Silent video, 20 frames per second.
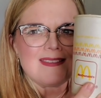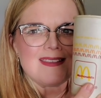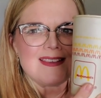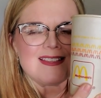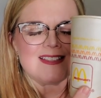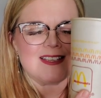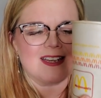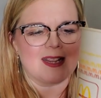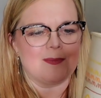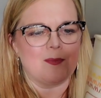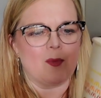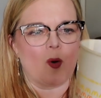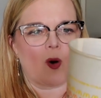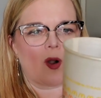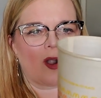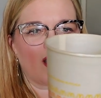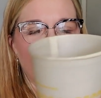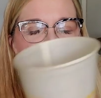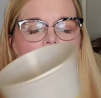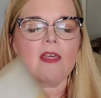these
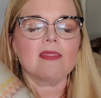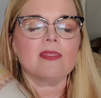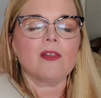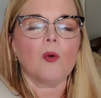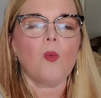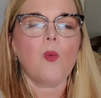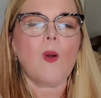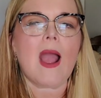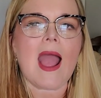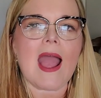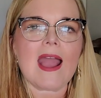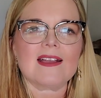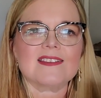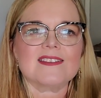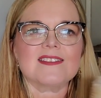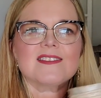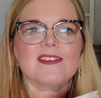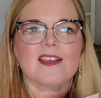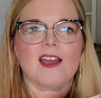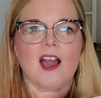anymore. The
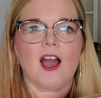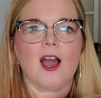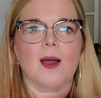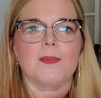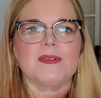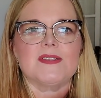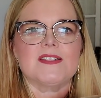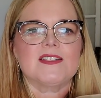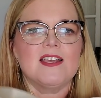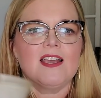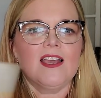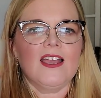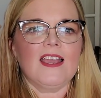wax cups.